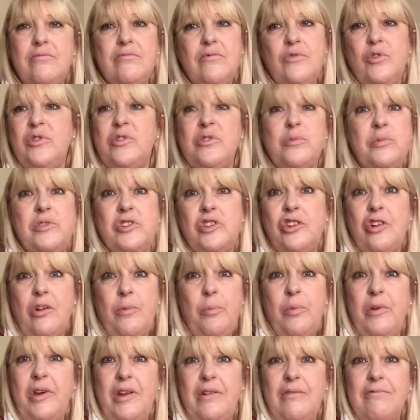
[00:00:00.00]
Christmas
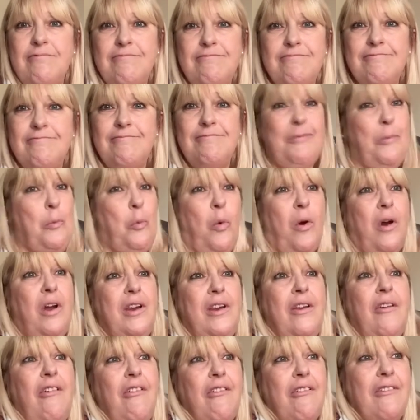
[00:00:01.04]
shopping. Why
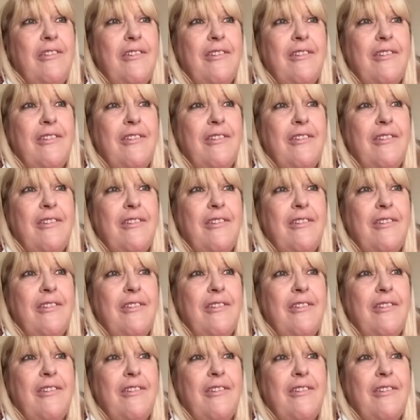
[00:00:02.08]
not?